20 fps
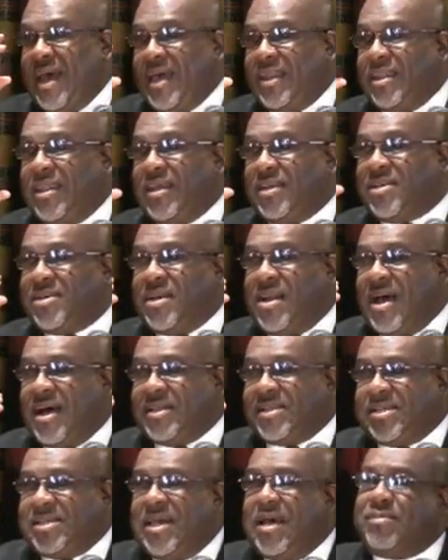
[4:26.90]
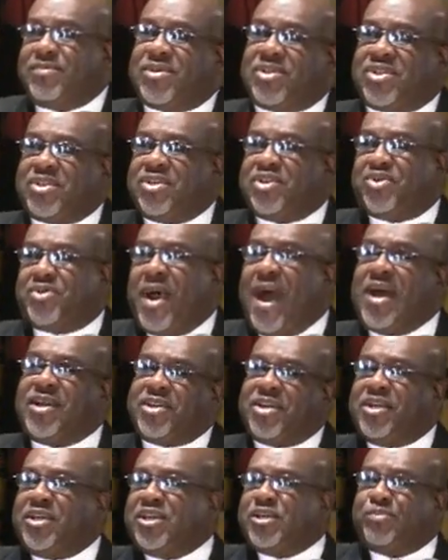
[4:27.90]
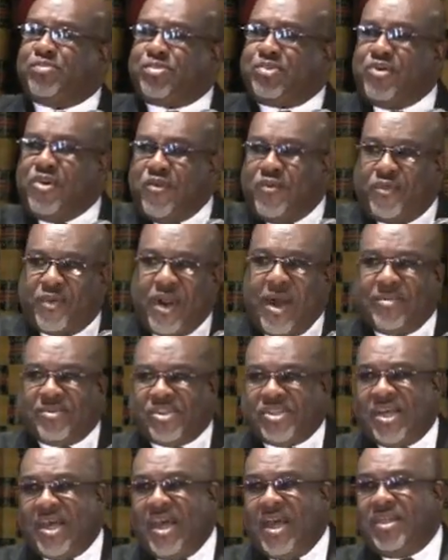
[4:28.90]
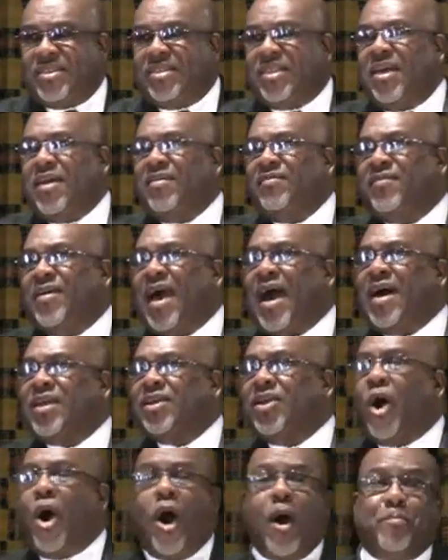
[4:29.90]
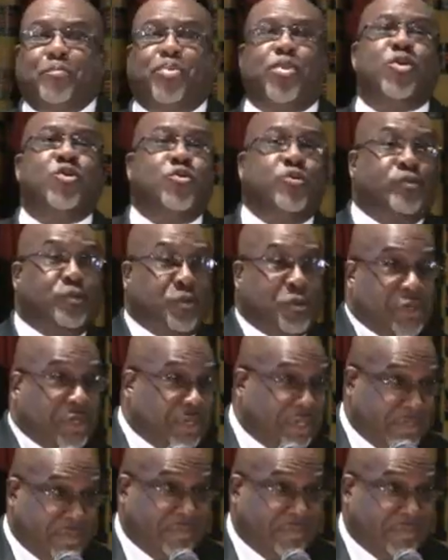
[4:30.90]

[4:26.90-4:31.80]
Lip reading: in the attempts to try to disprove what I'm saying, they've gotten harpooned.